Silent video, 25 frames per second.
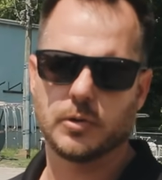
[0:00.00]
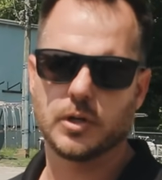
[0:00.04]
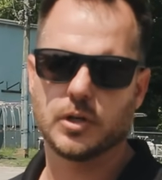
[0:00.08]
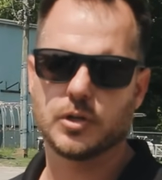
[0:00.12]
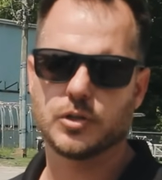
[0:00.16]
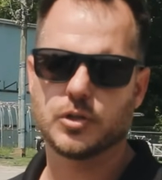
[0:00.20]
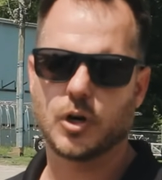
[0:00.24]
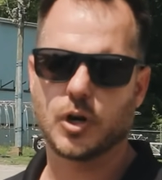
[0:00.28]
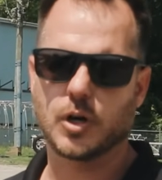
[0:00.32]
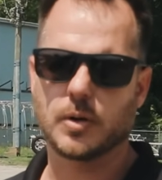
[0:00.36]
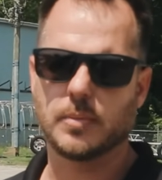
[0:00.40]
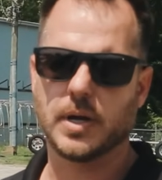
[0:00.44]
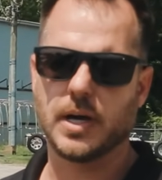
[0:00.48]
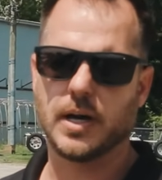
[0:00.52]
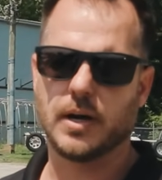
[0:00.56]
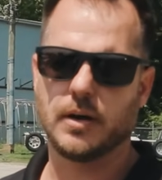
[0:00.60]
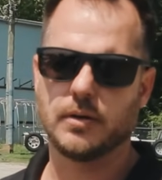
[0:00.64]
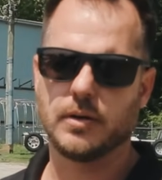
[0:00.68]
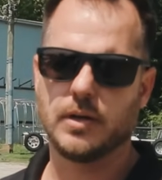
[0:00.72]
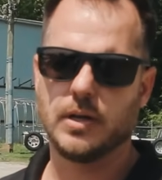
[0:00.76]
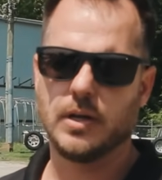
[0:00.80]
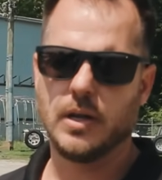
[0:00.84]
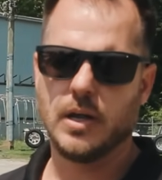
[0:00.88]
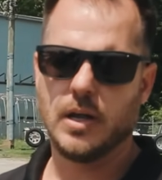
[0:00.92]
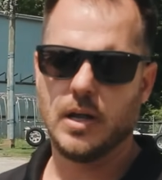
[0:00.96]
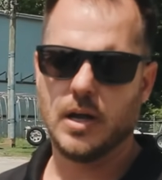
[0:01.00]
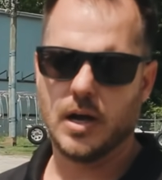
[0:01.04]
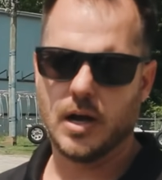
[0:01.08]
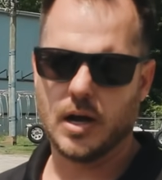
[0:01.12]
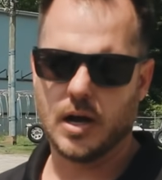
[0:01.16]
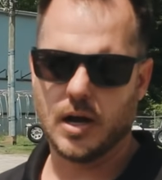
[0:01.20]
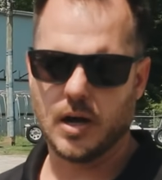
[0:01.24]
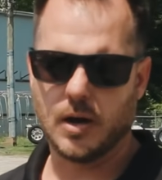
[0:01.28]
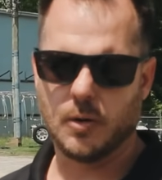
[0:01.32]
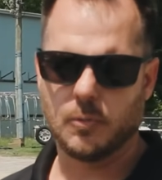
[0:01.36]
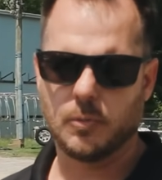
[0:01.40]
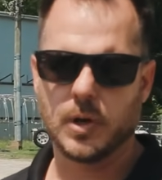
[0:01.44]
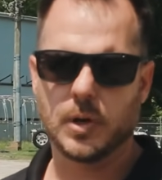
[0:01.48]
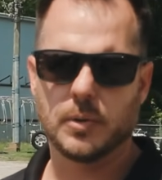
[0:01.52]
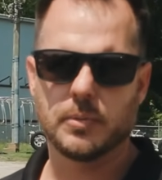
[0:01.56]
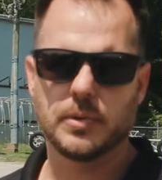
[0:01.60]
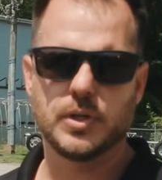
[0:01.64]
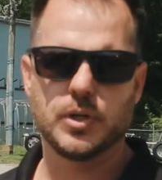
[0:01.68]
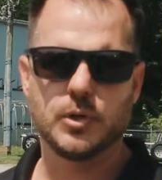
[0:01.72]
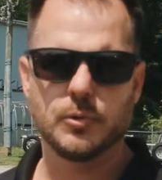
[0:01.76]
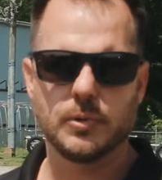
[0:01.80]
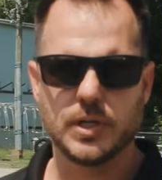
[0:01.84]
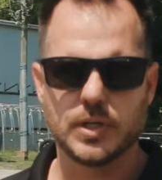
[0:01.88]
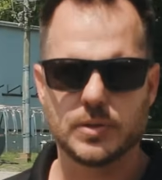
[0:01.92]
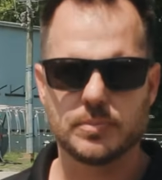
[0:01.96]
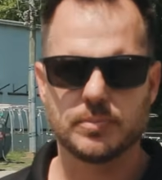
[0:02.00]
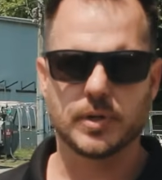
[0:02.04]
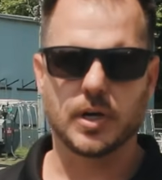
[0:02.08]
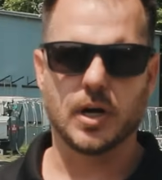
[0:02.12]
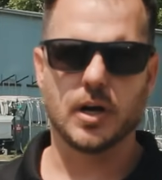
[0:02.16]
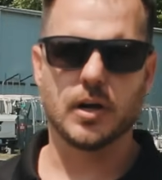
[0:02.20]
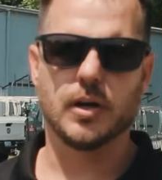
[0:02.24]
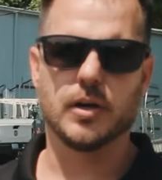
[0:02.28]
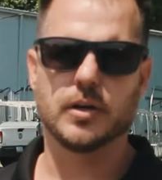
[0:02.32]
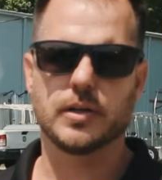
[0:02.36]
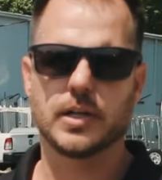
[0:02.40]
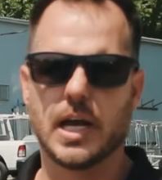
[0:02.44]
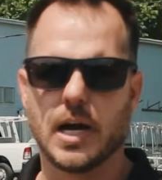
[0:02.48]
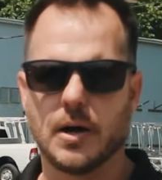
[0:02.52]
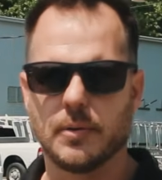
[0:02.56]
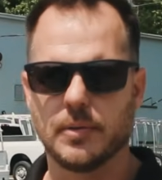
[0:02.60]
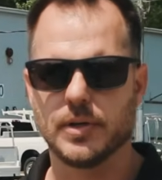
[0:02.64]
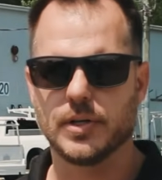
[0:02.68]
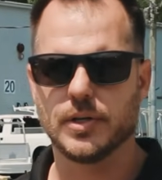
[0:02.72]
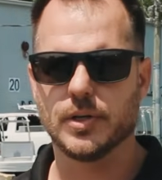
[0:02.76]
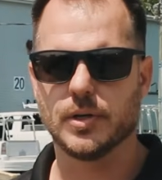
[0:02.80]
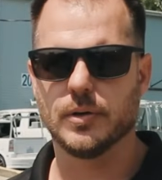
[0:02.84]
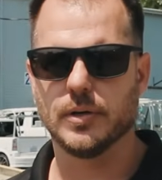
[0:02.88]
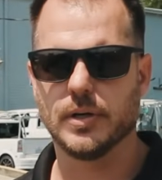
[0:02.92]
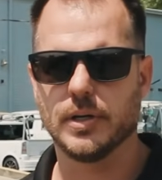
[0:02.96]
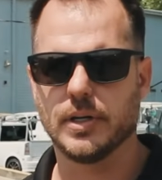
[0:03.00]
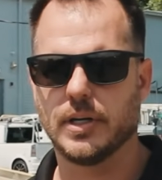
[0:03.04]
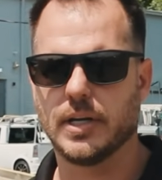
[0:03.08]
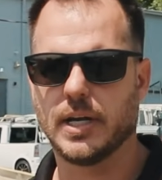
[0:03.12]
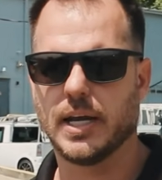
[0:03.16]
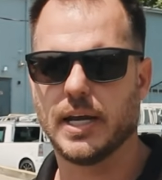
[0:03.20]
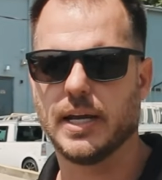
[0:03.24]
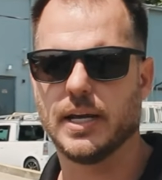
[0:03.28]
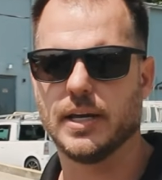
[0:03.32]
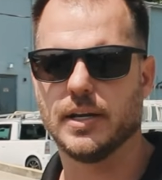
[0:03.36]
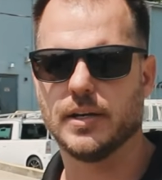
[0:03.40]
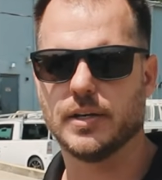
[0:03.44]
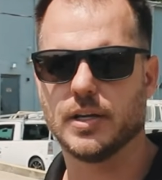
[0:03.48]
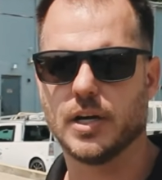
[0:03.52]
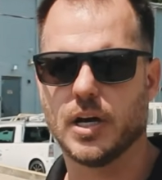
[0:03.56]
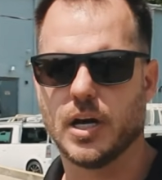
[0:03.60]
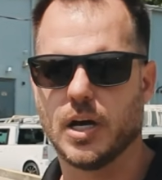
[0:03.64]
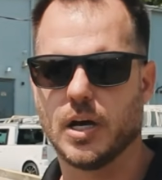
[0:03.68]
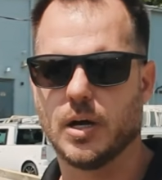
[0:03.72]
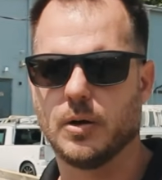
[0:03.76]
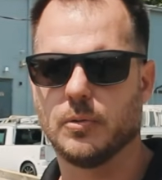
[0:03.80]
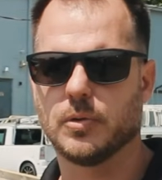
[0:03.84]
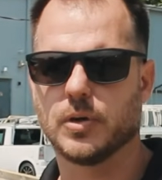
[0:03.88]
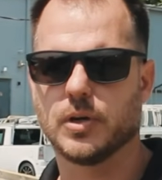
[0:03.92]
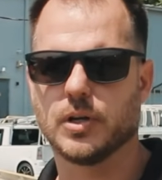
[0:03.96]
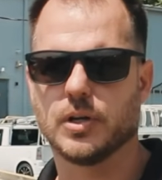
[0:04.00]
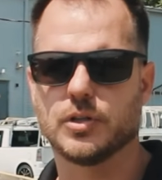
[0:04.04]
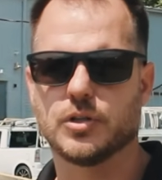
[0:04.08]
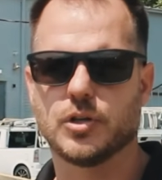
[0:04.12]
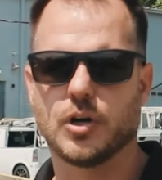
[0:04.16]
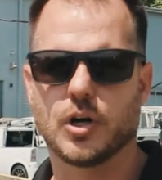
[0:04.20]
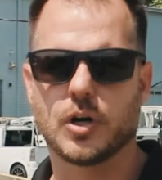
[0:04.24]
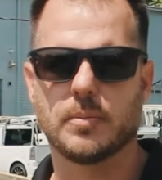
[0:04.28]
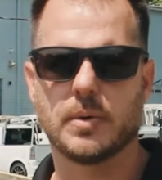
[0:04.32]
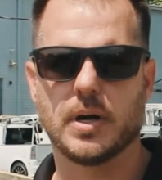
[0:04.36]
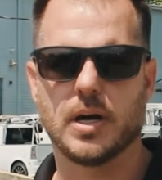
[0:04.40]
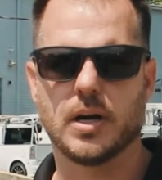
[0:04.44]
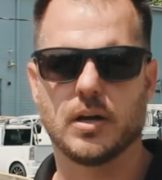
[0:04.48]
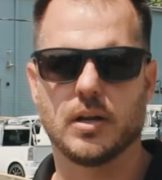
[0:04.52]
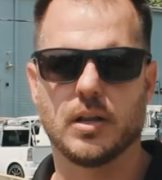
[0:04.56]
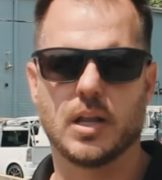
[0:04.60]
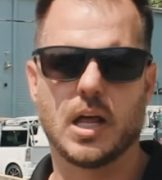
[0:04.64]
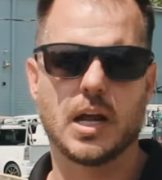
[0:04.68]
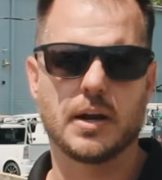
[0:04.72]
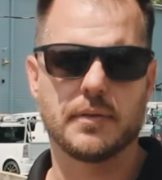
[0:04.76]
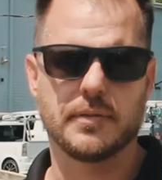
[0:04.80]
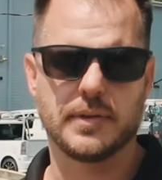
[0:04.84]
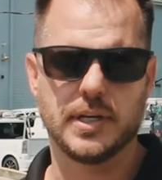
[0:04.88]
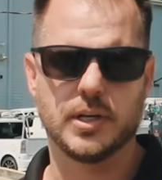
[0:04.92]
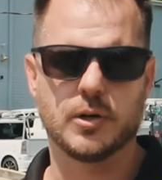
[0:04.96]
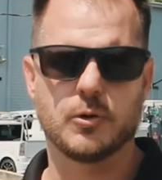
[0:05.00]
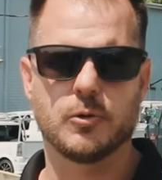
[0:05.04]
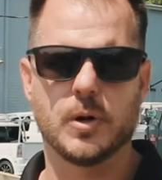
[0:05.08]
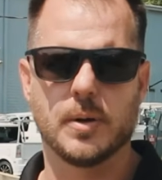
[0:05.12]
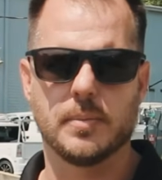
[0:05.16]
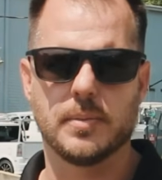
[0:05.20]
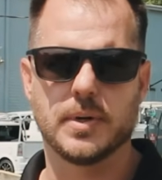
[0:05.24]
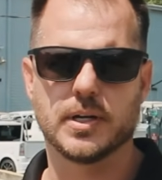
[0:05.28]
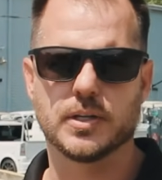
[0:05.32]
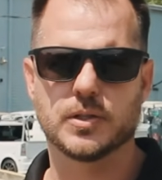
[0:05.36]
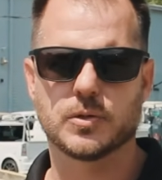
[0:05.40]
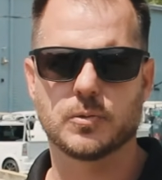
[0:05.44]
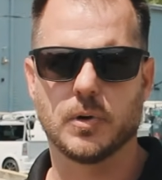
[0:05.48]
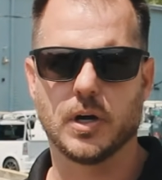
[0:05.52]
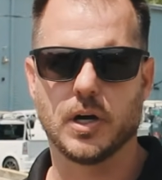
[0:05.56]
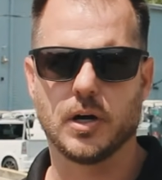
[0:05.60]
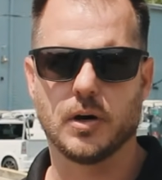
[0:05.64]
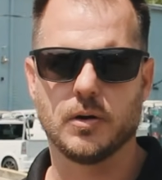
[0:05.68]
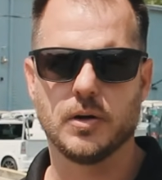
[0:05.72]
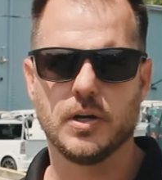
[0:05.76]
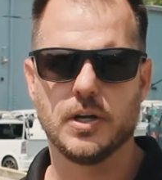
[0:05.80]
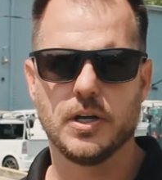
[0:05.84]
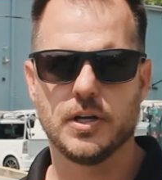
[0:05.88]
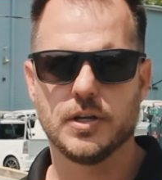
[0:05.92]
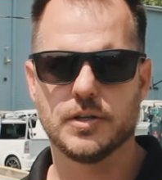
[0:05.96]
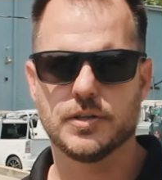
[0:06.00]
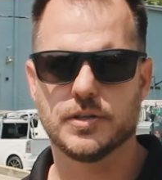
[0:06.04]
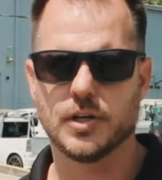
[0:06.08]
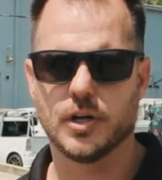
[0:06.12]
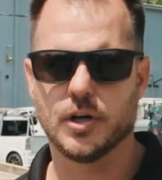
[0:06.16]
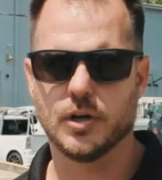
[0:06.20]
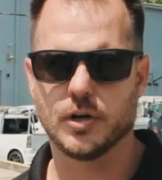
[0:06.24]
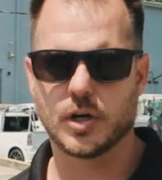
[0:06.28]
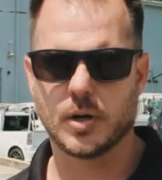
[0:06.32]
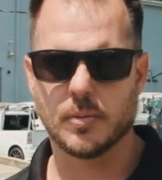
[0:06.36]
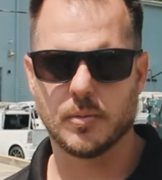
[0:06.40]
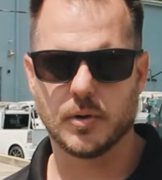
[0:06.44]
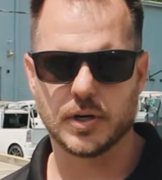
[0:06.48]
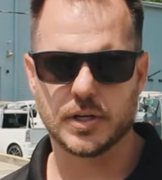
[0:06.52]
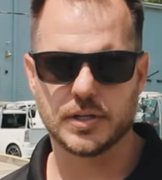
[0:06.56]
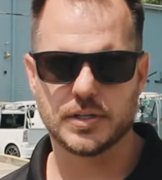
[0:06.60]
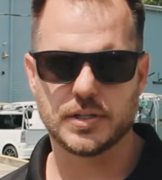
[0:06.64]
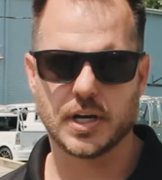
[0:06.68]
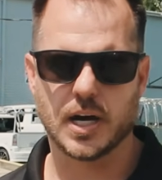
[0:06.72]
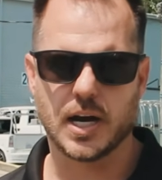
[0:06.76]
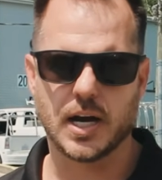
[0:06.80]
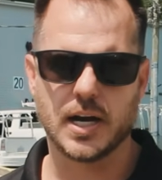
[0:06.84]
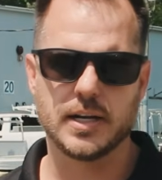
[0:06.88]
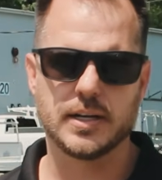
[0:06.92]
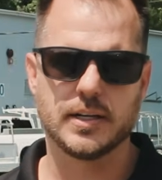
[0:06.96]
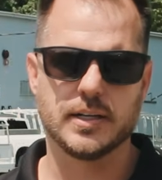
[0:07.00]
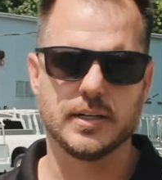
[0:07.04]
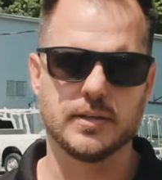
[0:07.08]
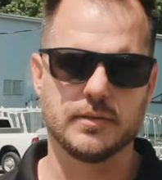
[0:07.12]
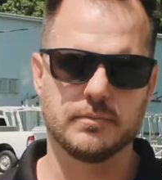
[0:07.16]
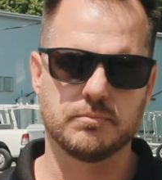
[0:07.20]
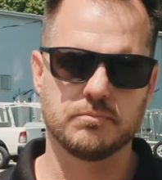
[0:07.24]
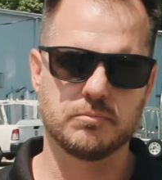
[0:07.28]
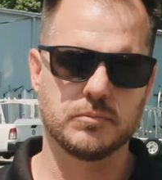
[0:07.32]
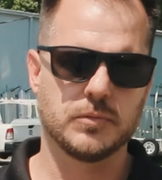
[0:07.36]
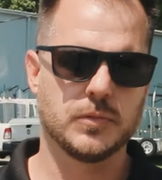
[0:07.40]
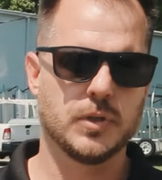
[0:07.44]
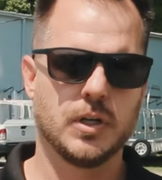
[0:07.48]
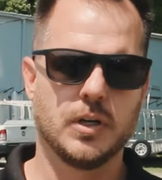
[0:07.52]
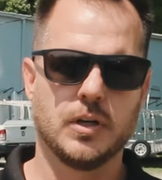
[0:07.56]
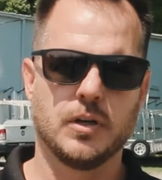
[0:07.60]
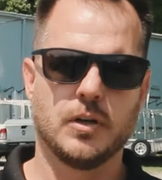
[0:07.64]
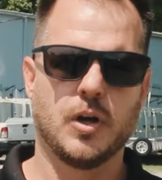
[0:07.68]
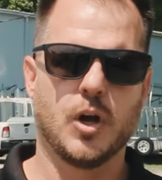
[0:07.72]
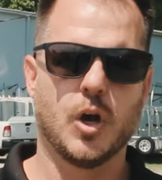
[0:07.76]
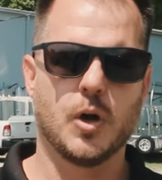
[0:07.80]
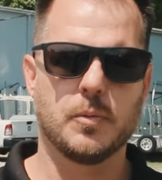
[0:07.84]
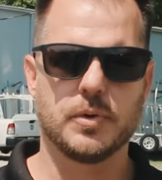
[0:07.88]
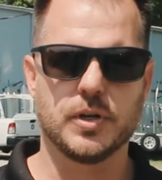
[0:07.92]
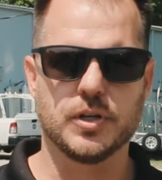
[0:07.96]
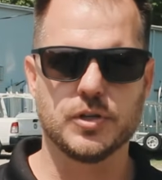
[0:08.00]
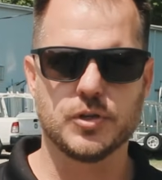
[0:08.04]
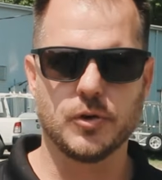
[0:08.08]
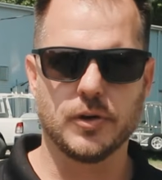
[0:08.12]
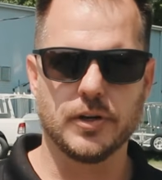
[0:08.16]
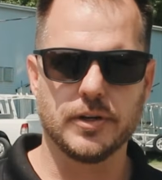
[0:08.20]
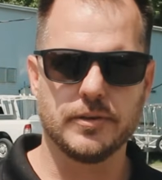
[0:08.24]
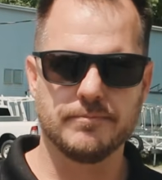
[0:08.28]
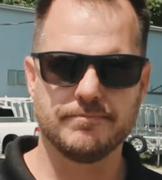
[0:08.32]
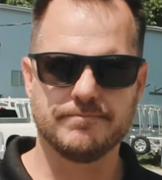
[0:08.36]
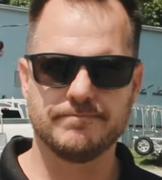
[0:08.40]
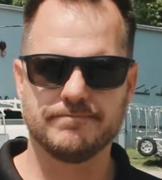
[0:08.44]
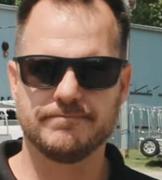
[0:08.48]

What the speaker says: We're going to talk about where we do each product, how we do it, and we're going to talk about a lot of the equipment as well. So come on inside and hope you enjoy.